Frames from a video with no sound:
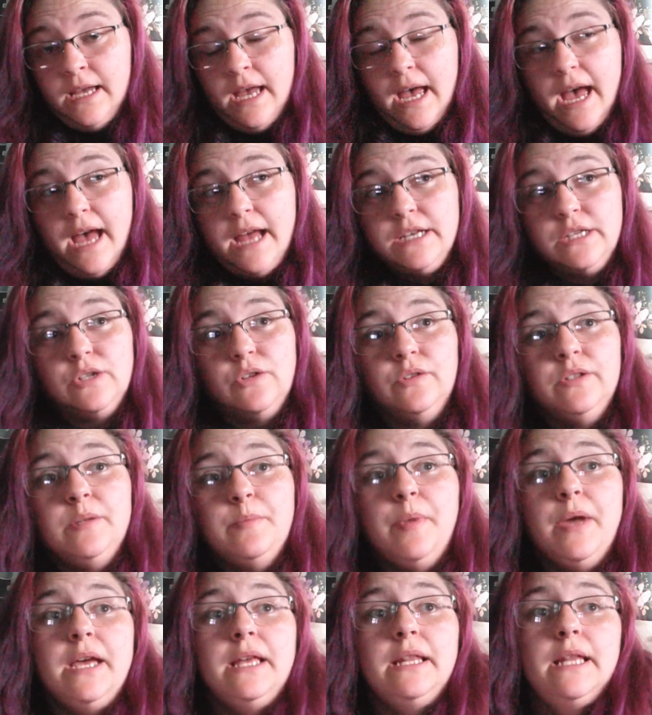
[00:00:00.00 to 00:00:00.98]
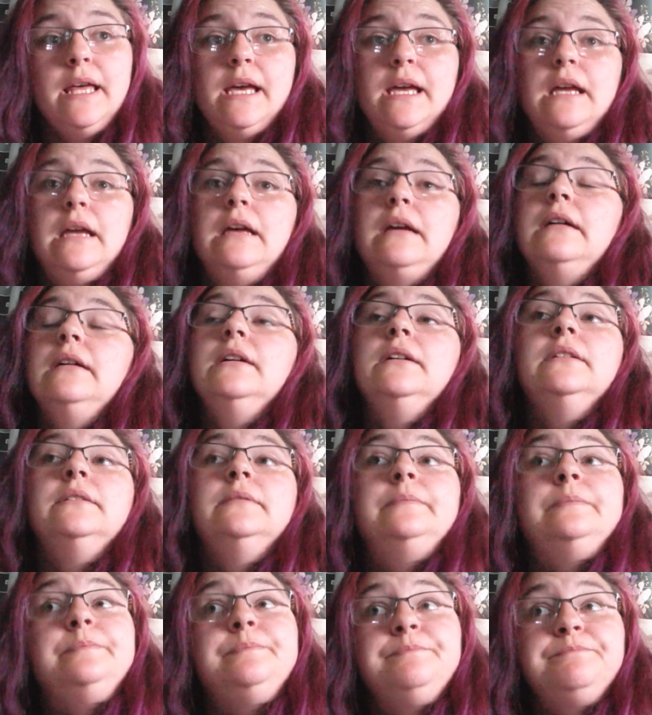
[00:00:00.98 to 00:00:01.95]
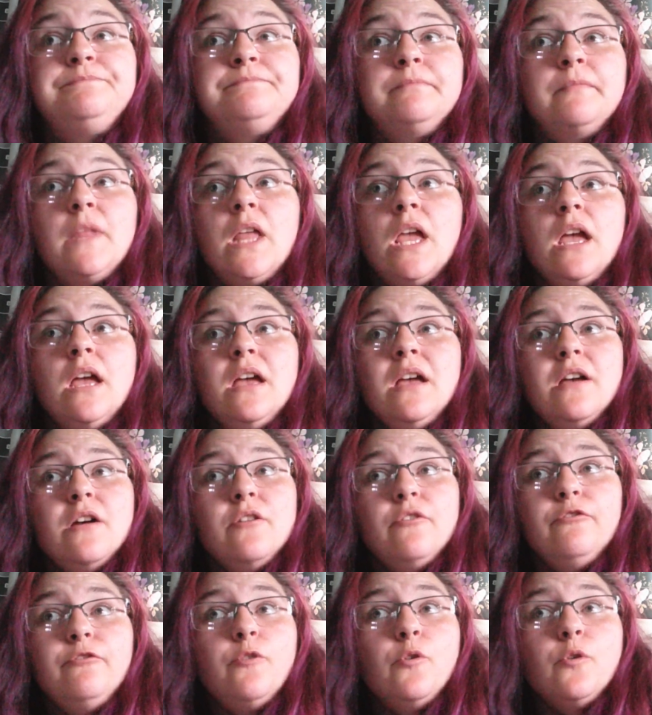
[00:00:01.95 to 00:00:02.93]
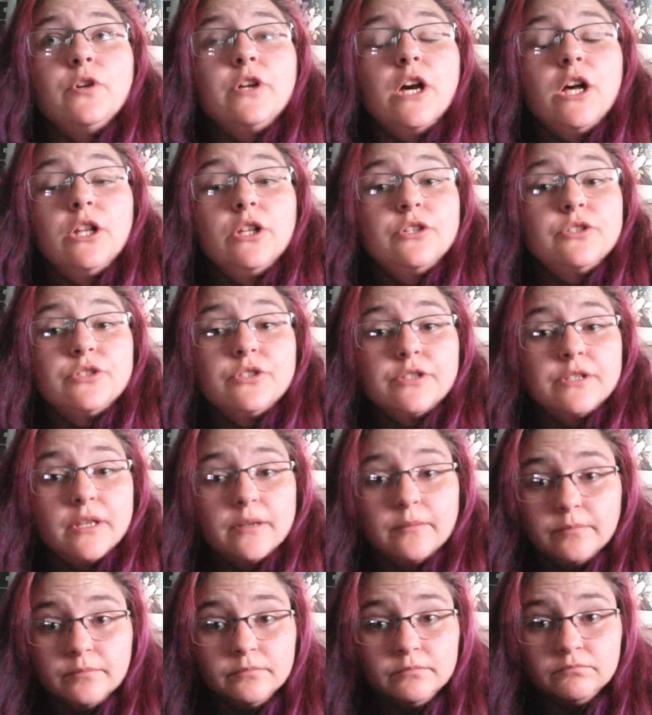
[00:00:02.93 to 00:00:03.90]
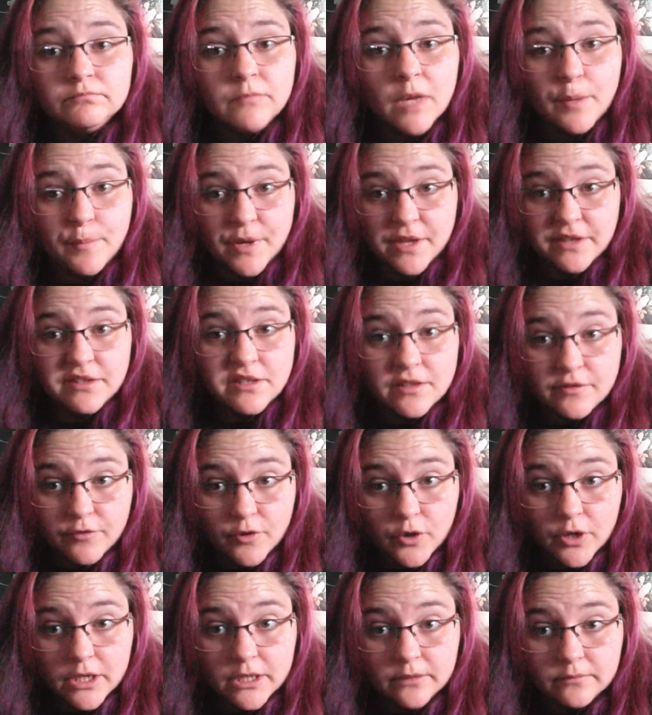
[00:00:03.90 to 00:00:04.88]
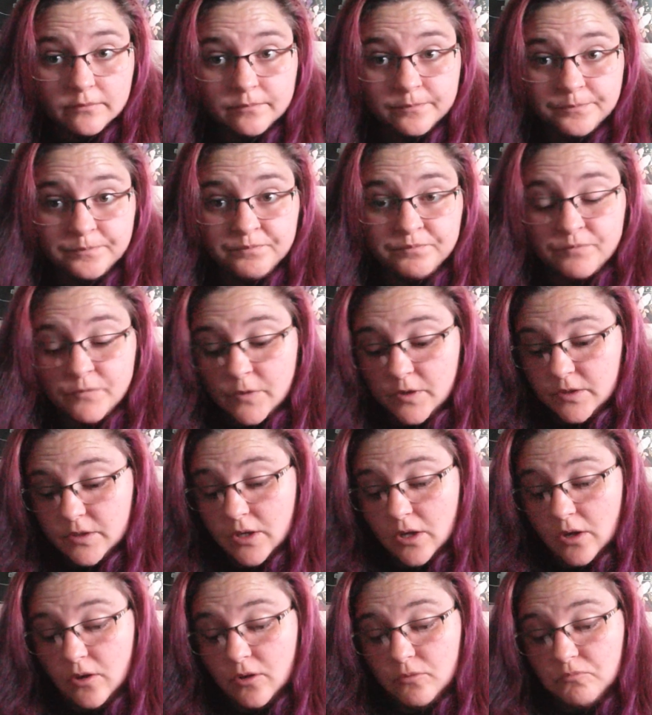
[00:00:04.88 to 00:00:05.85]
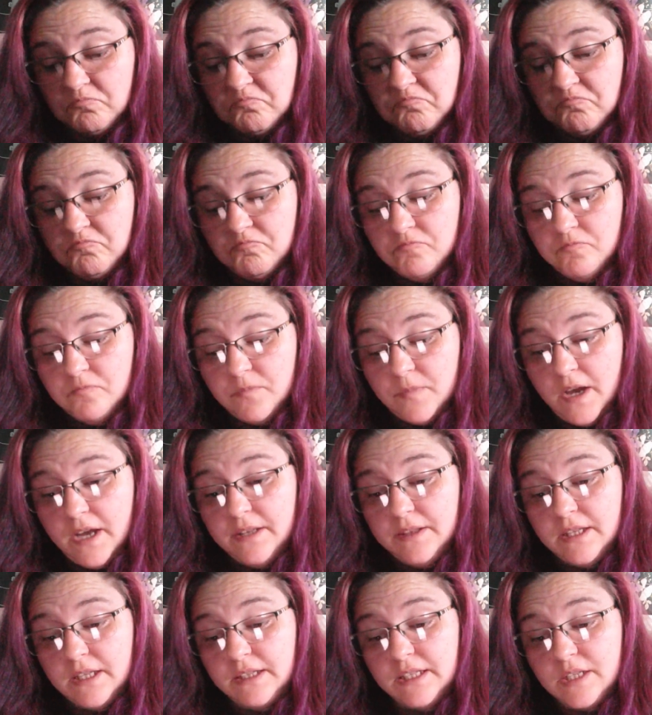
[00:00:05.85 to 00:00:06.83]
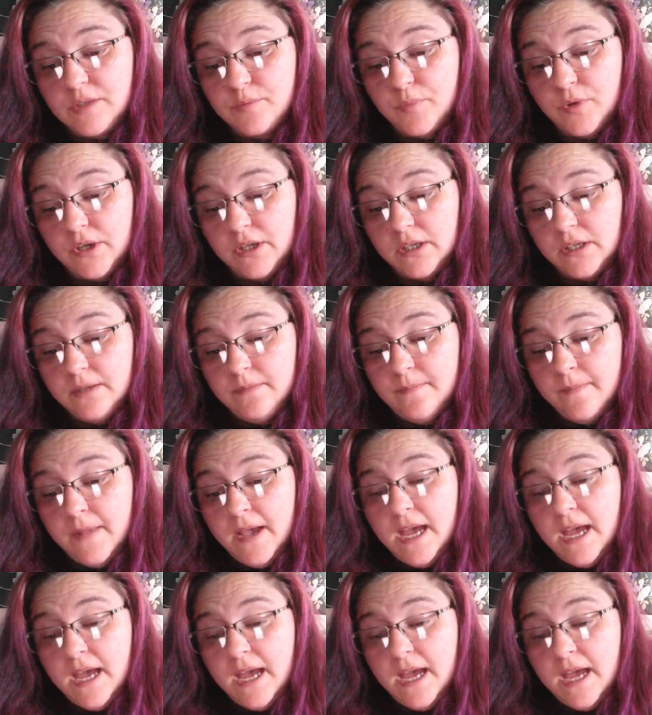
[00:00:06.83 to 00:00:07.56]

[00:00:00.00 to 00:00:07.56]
and you only pay like $4 or something a month for it. So I think that's pretty good.